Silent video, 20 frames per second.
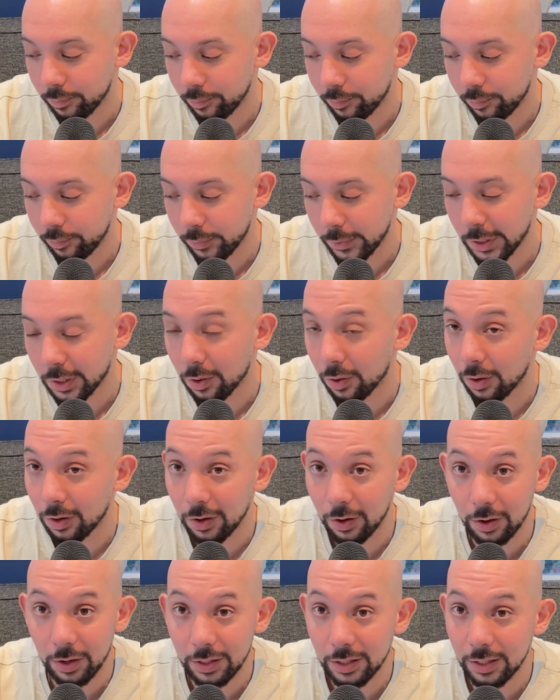you got to
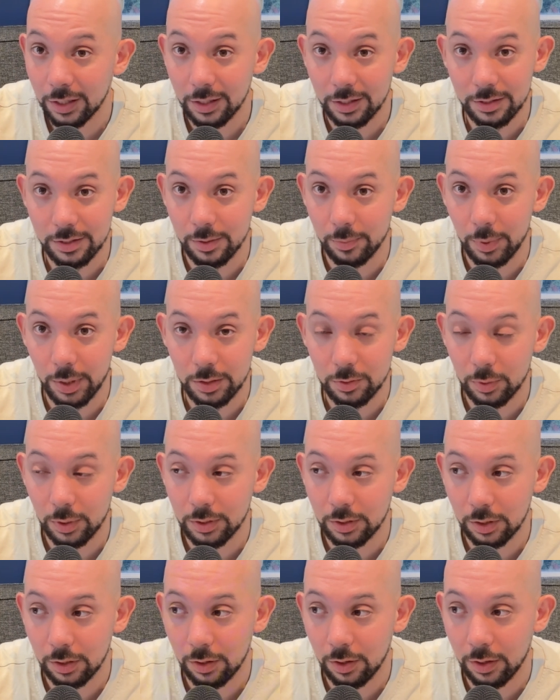learn, and it's the best way
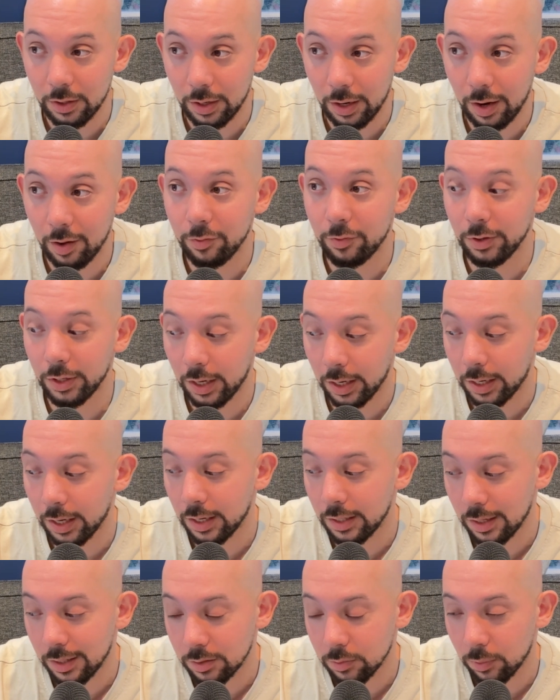to learn. And I think,
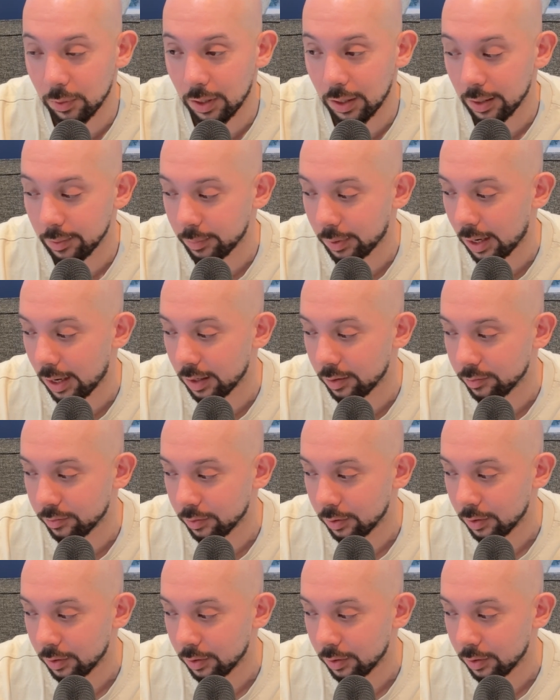again, that's why I'm kind of